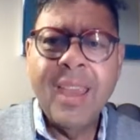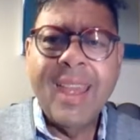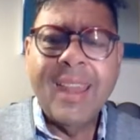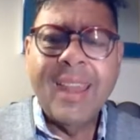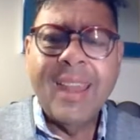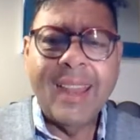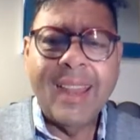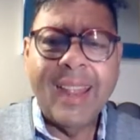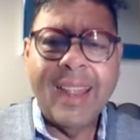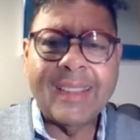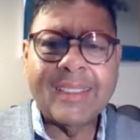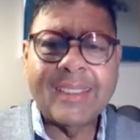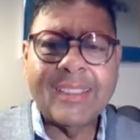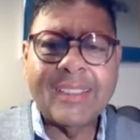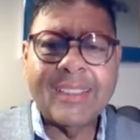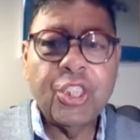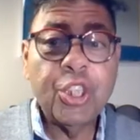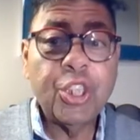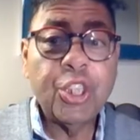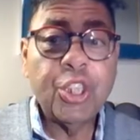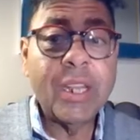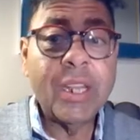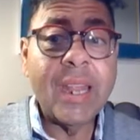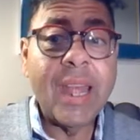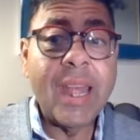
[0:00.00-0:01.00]
Next, you
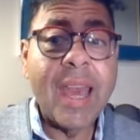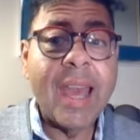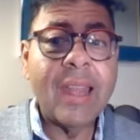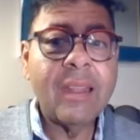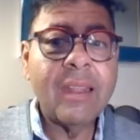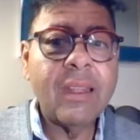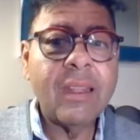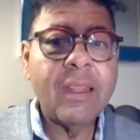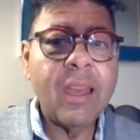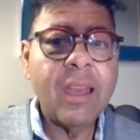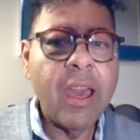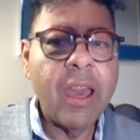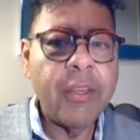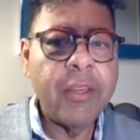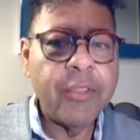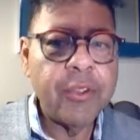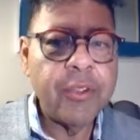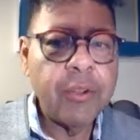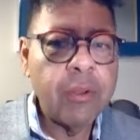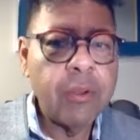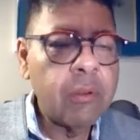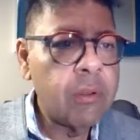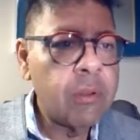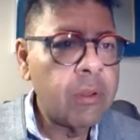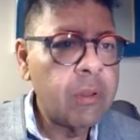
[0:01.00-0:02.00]
can add
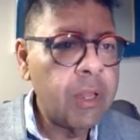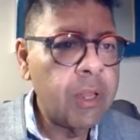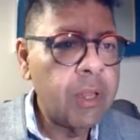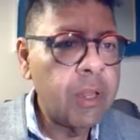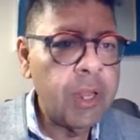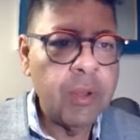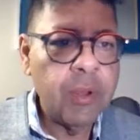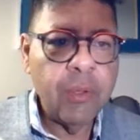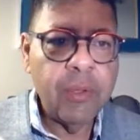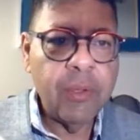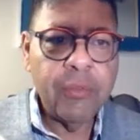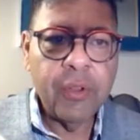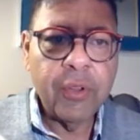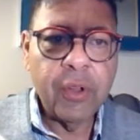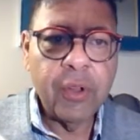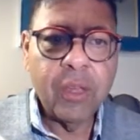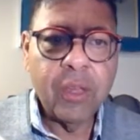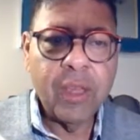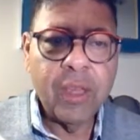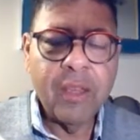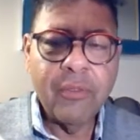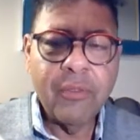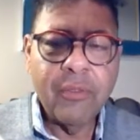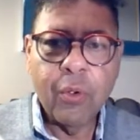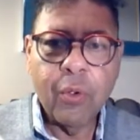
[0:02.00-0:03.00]
either, if you're
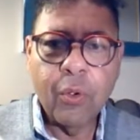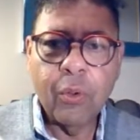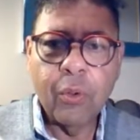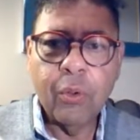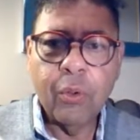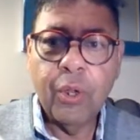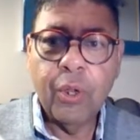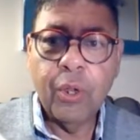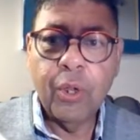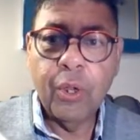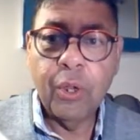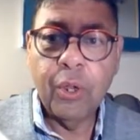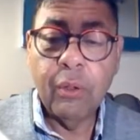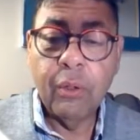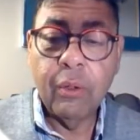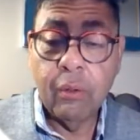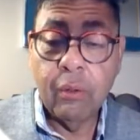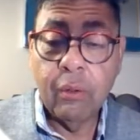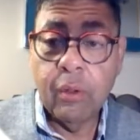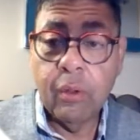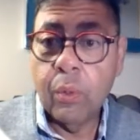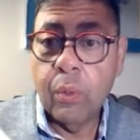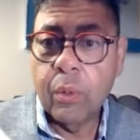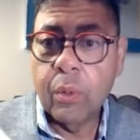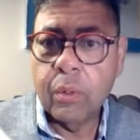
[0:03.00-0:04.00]
looking for
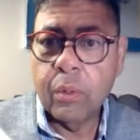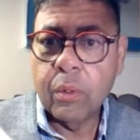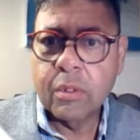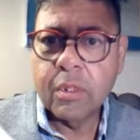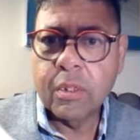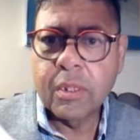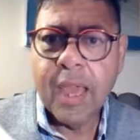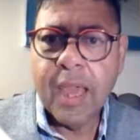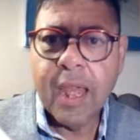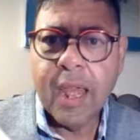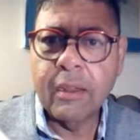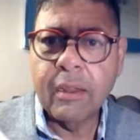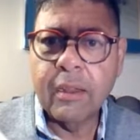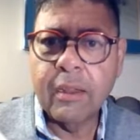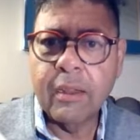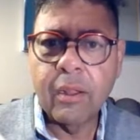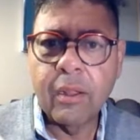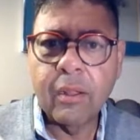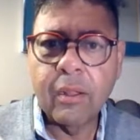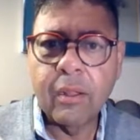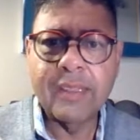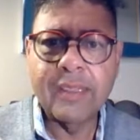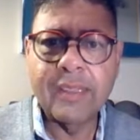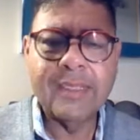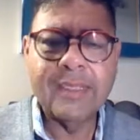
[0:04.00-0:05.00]
local to Canada,
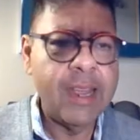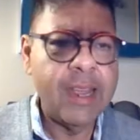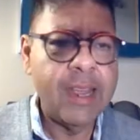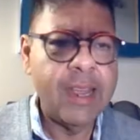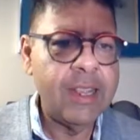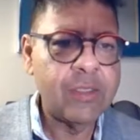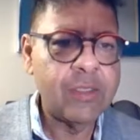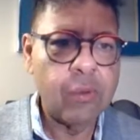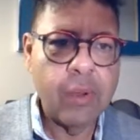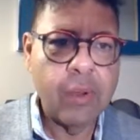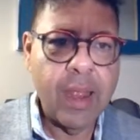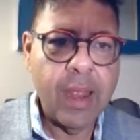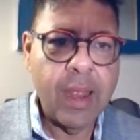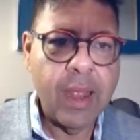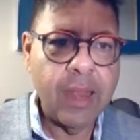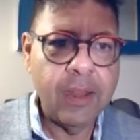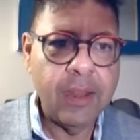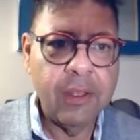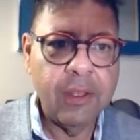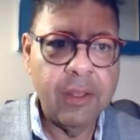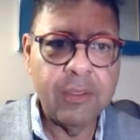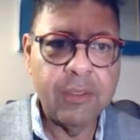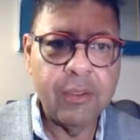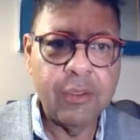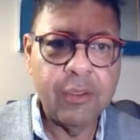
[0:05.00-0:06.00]
the States, or any
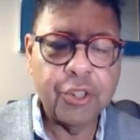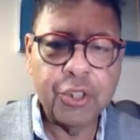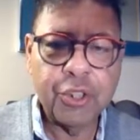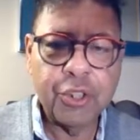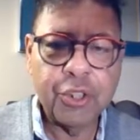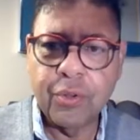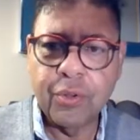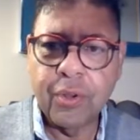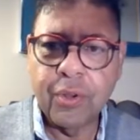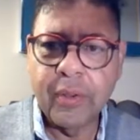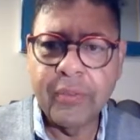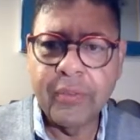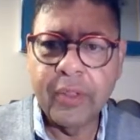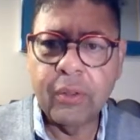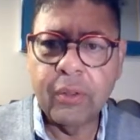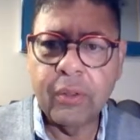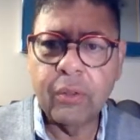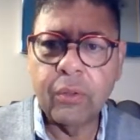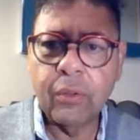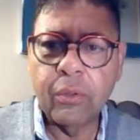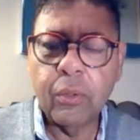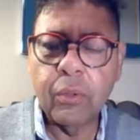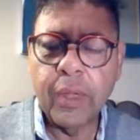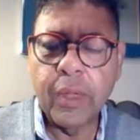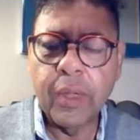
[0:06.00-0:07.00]
other
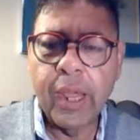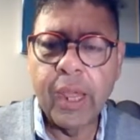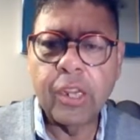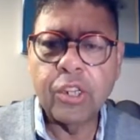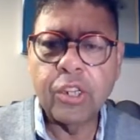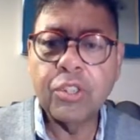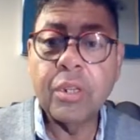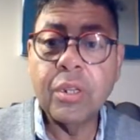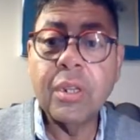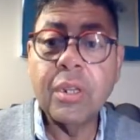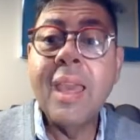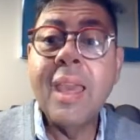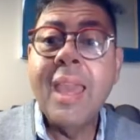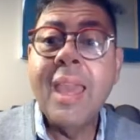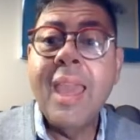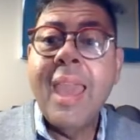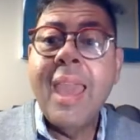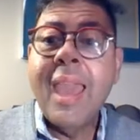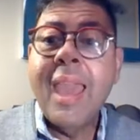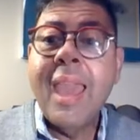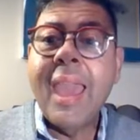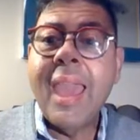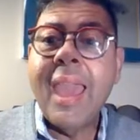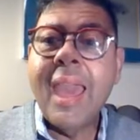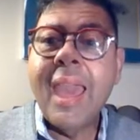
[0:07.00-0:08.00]
geographical location.
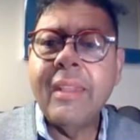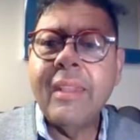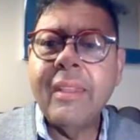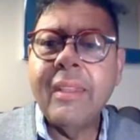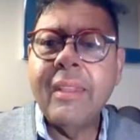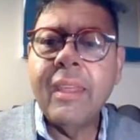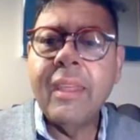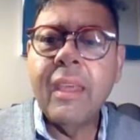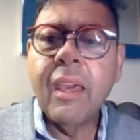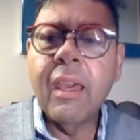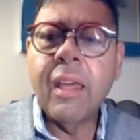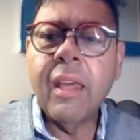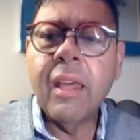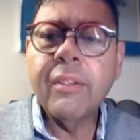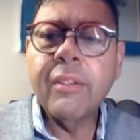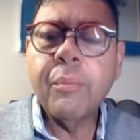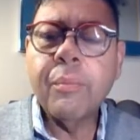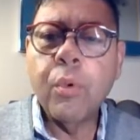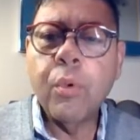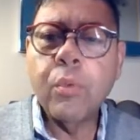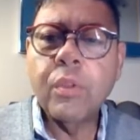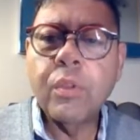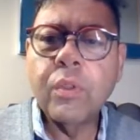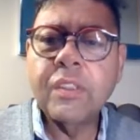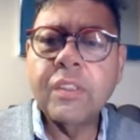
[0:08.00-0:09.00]
And the other
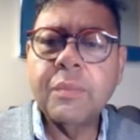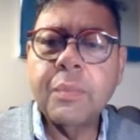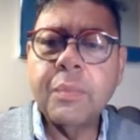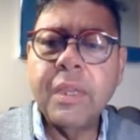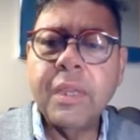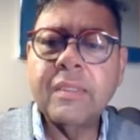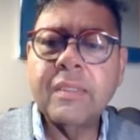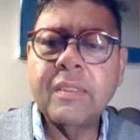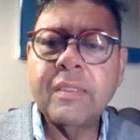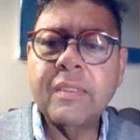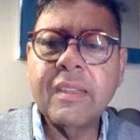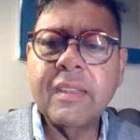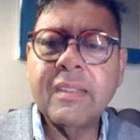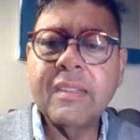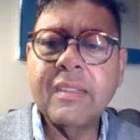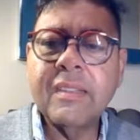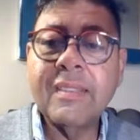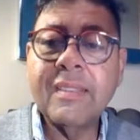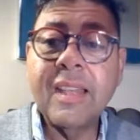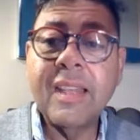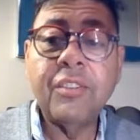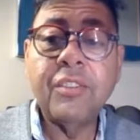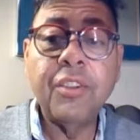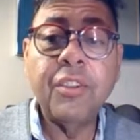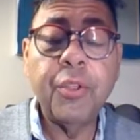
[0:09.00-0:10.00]
bonus piece is
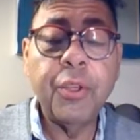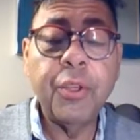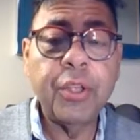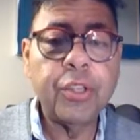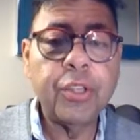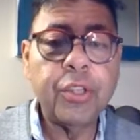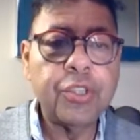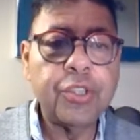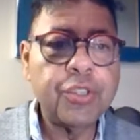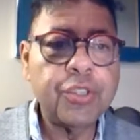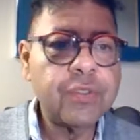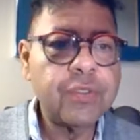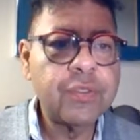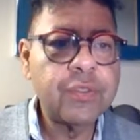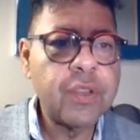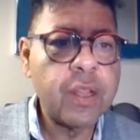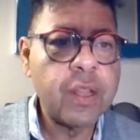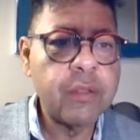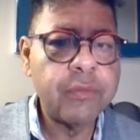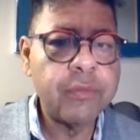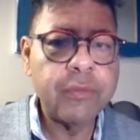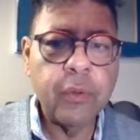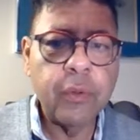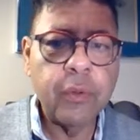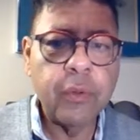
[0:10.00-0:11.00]
that you can choose either
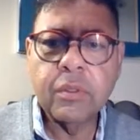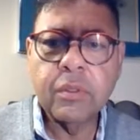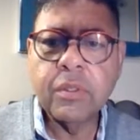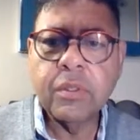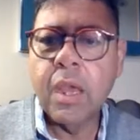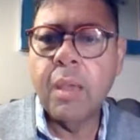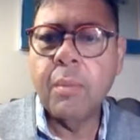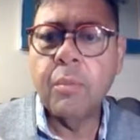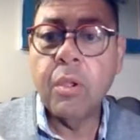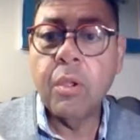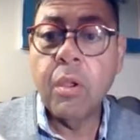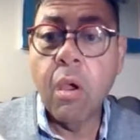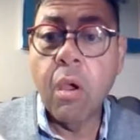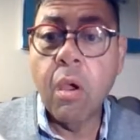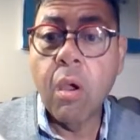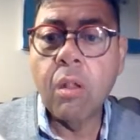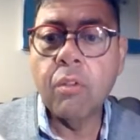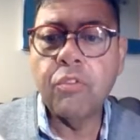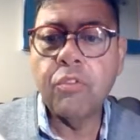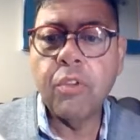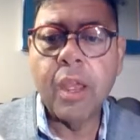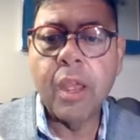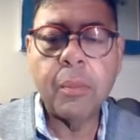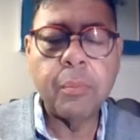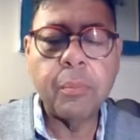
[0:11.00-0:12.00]
full-time,
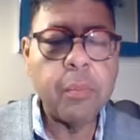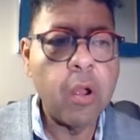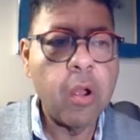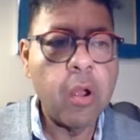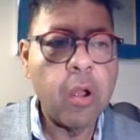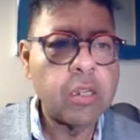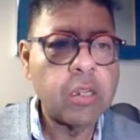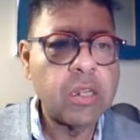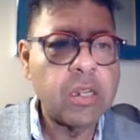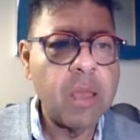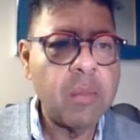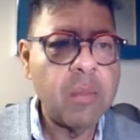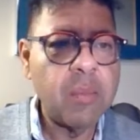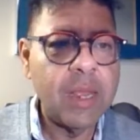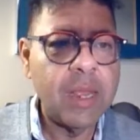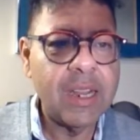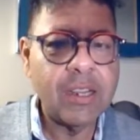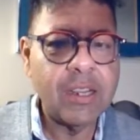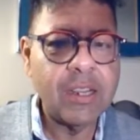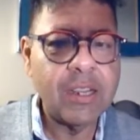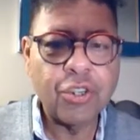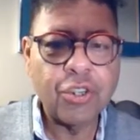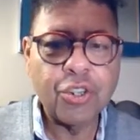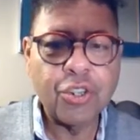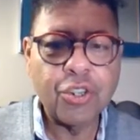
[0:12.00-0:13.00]
contract, part-time,
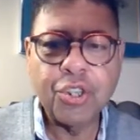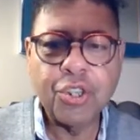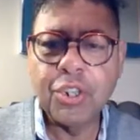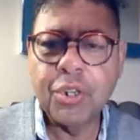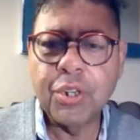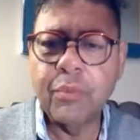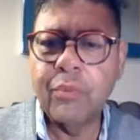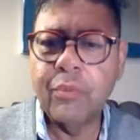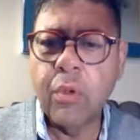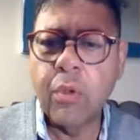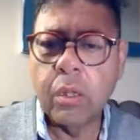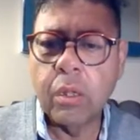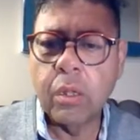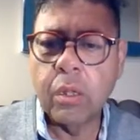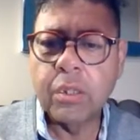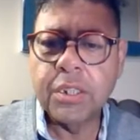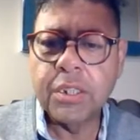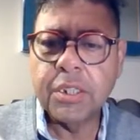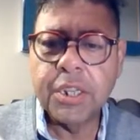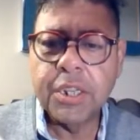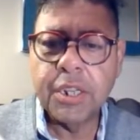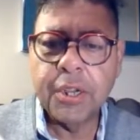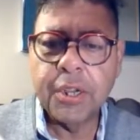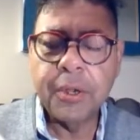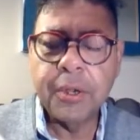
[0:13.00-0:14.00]
internship,
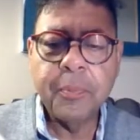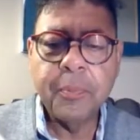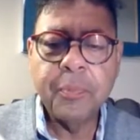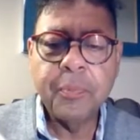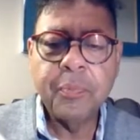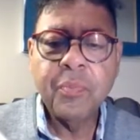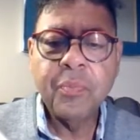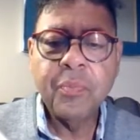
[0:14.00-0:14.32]
volunteer.